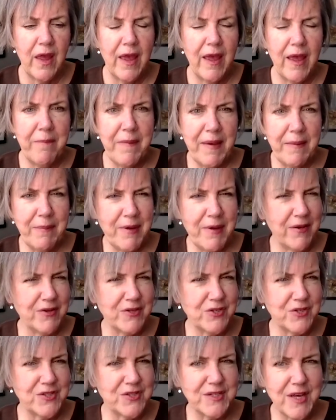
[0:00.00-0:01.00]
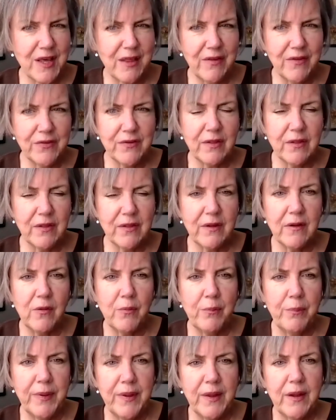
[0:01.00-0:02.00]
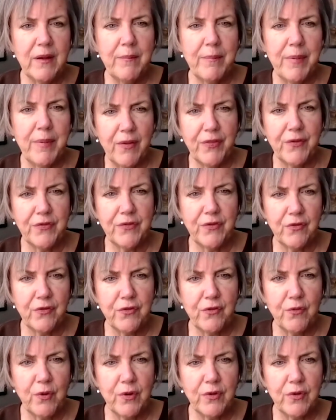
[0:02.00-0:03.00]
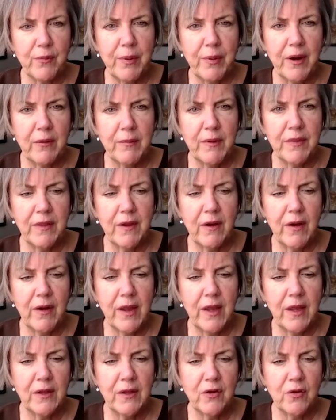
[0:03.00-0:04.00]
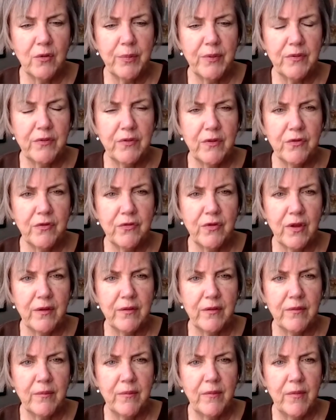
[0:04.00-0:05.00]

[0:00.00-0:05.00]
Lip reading: And maybe you can just tell us a little bit about the social work department there and your position.